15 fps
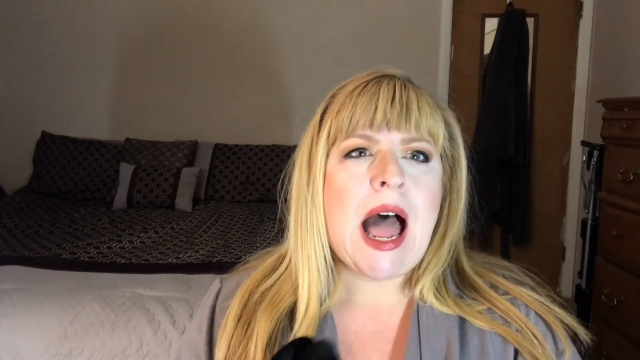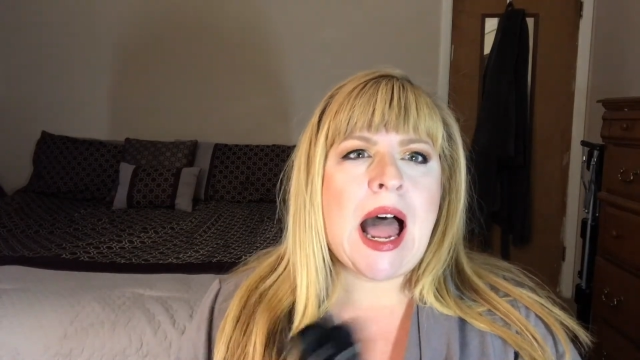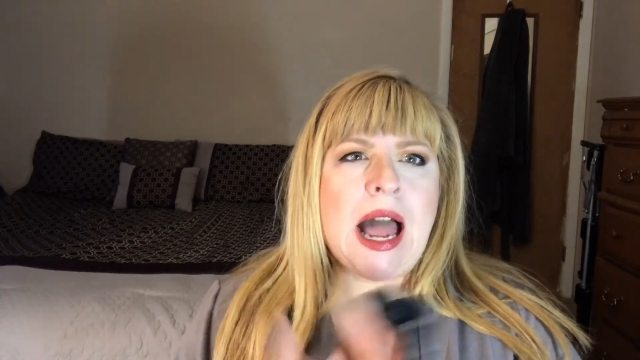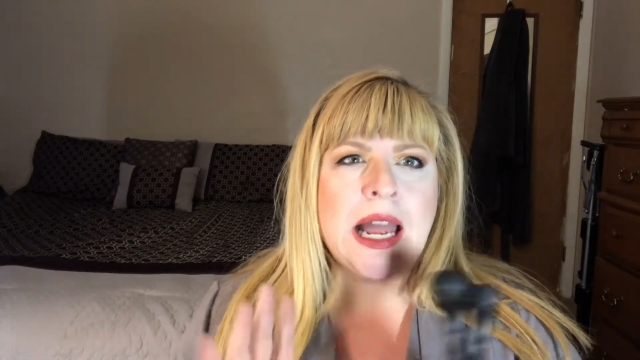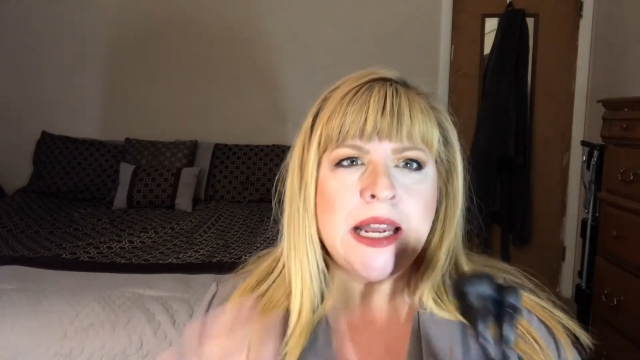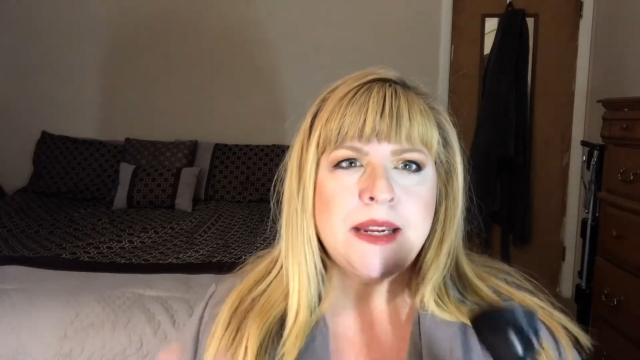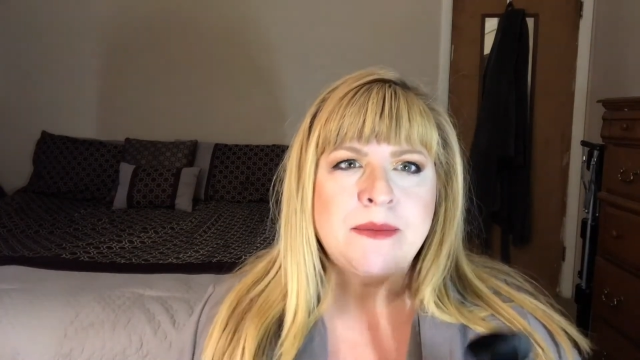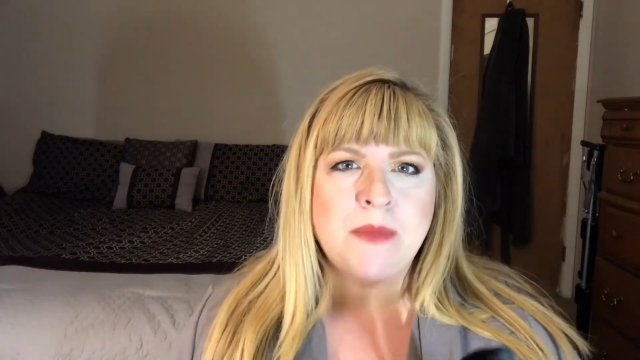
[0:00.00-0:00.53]

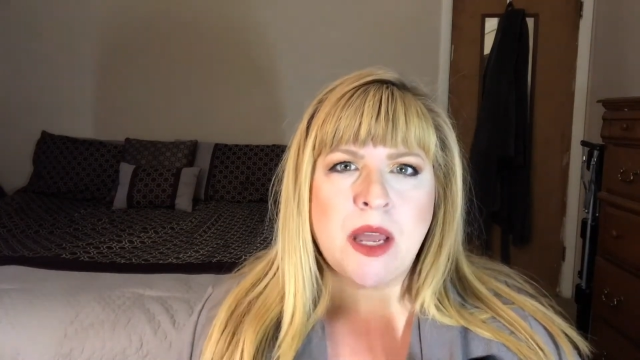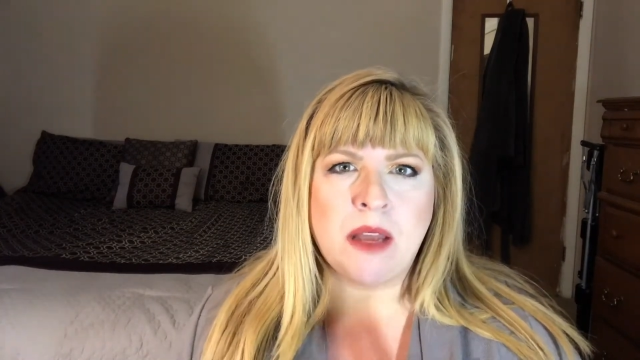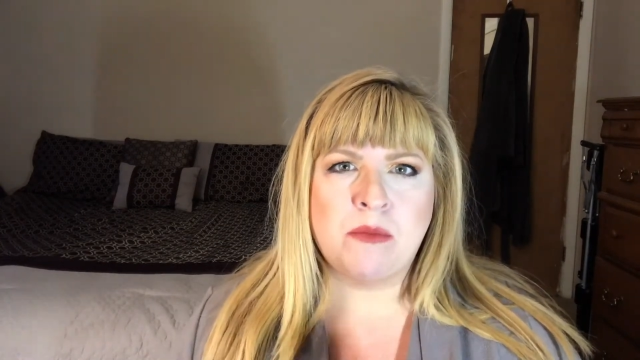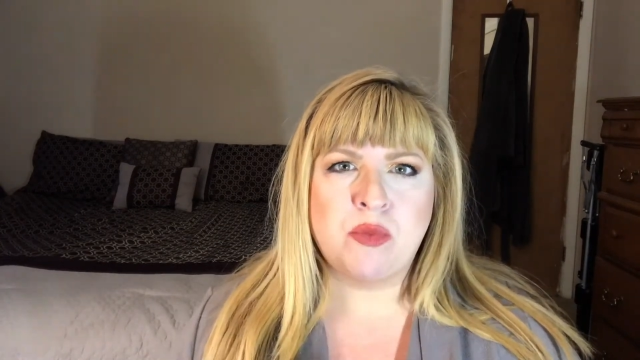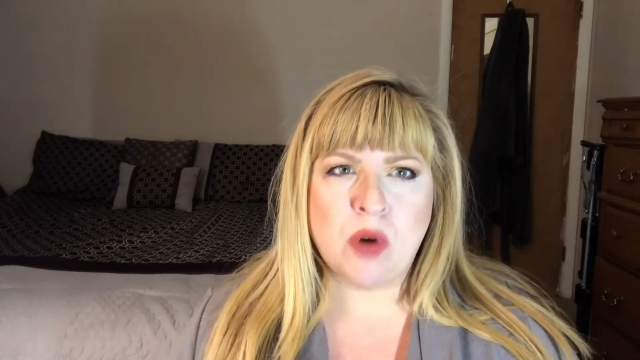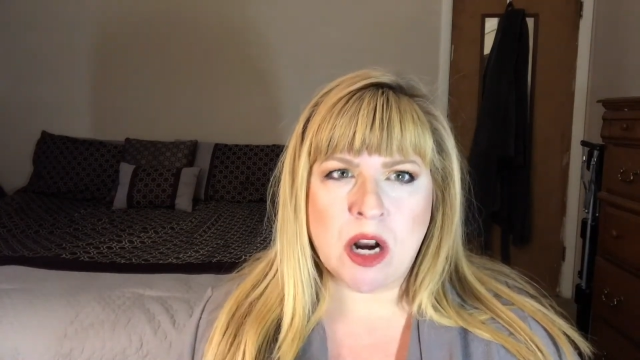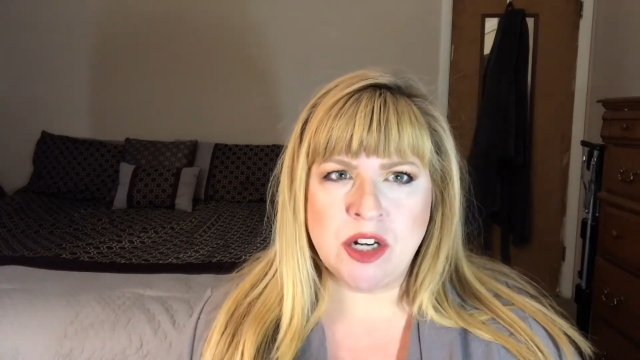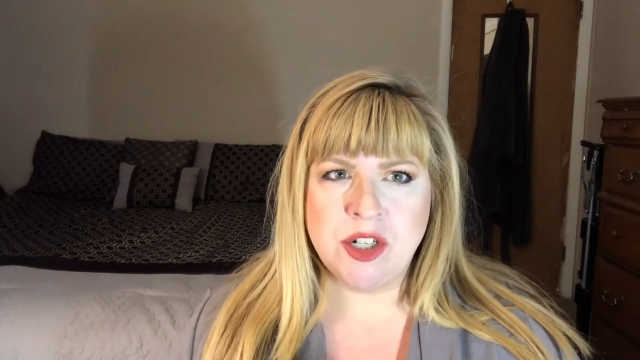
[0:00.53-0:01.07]
I'm a
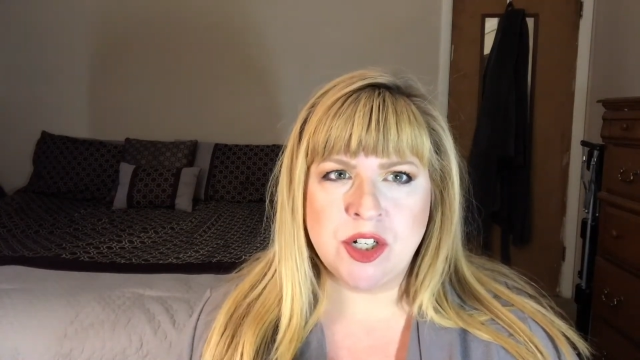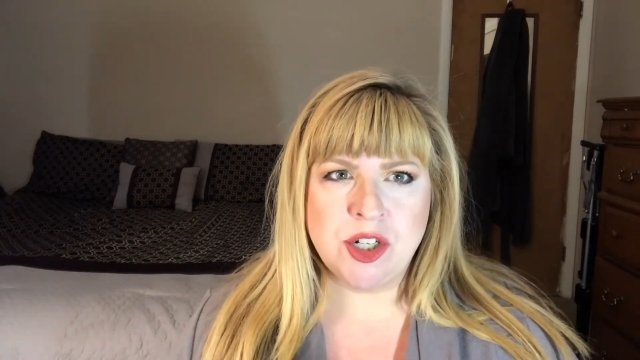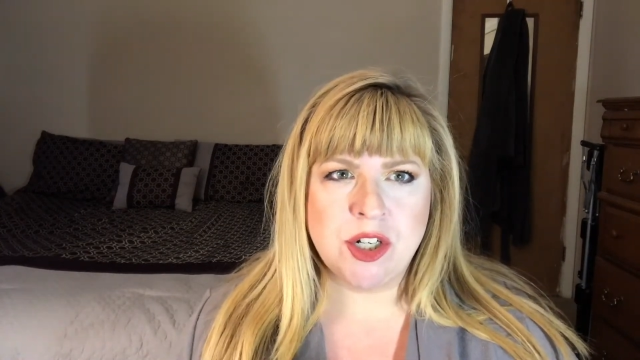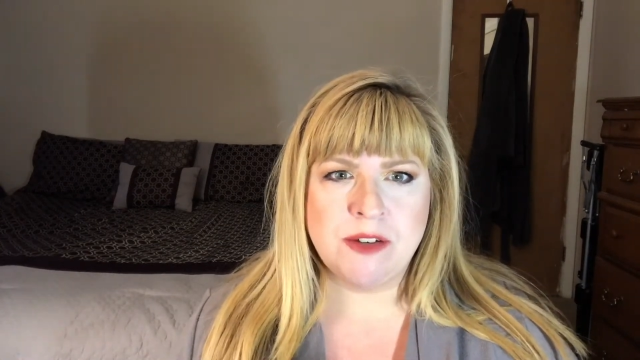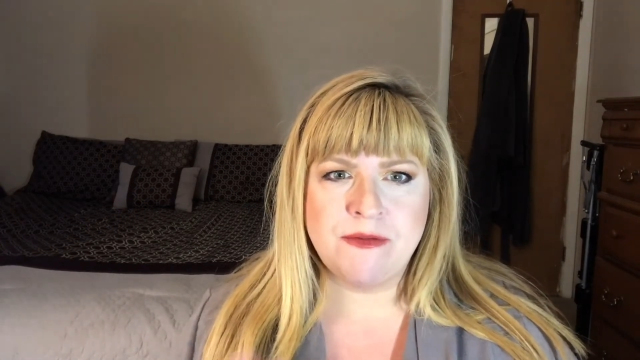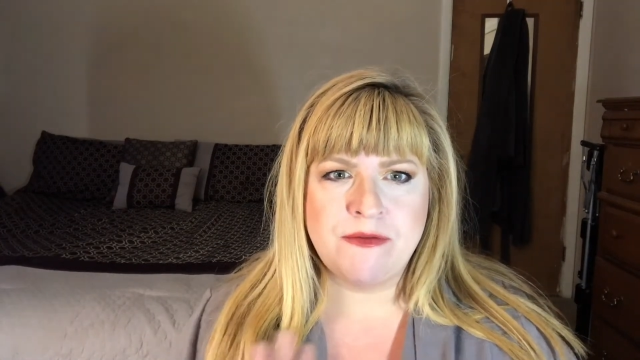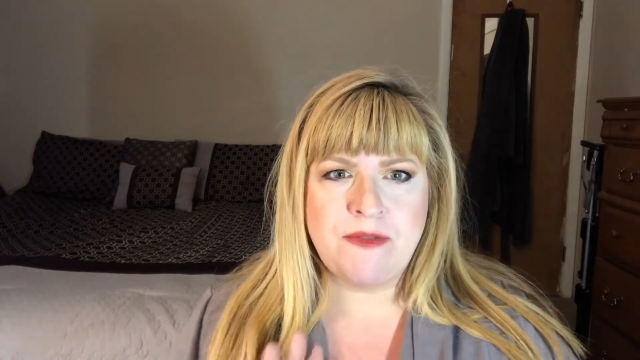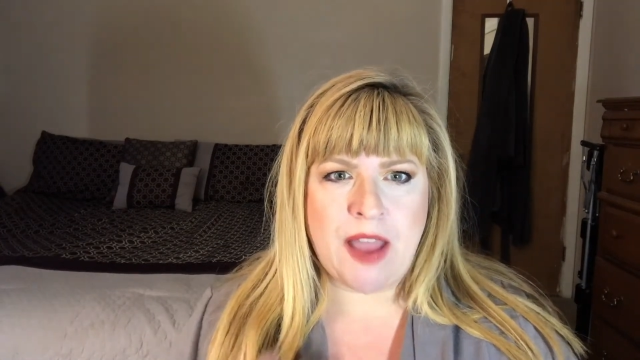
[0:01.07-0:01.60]
brush
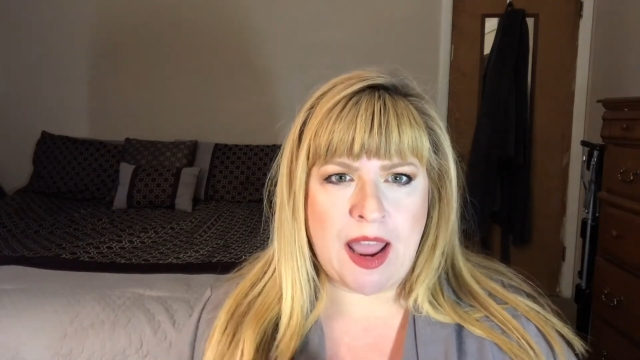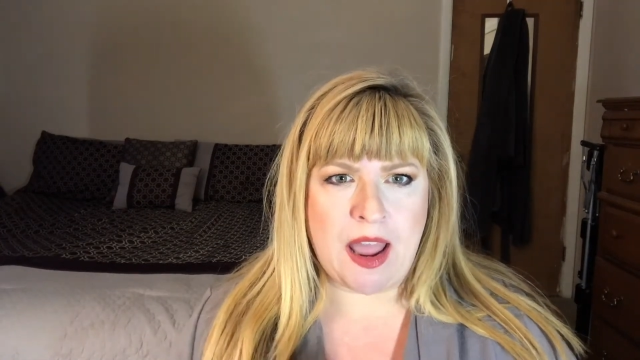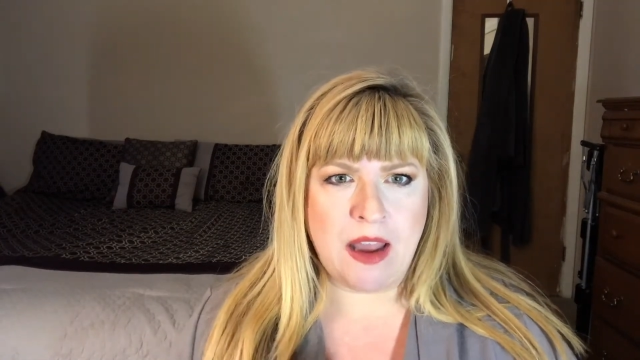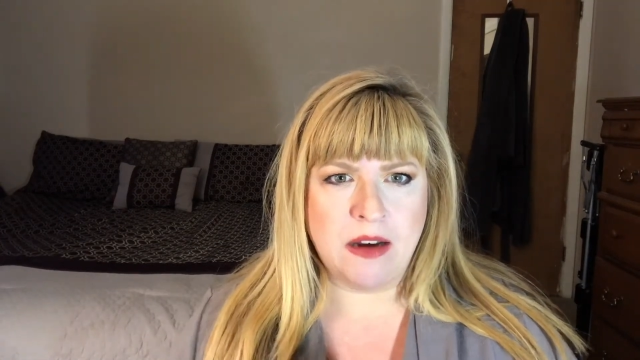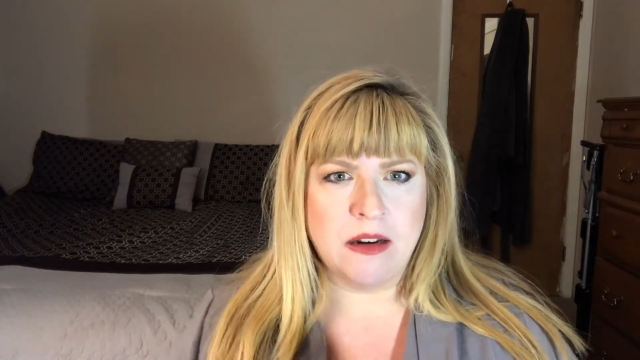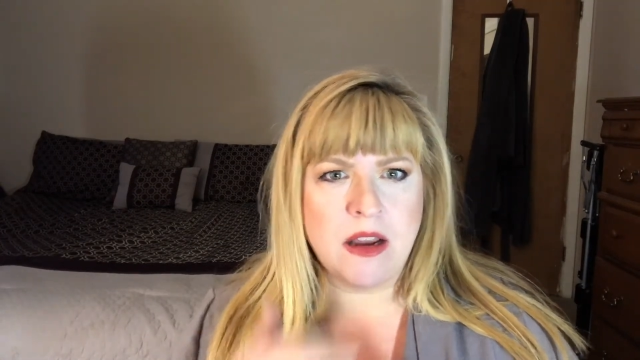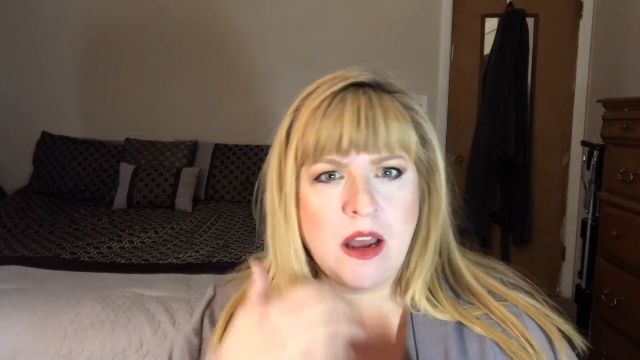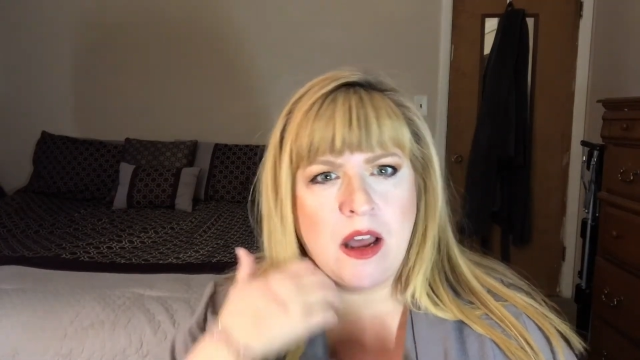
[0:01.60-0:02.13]
fan.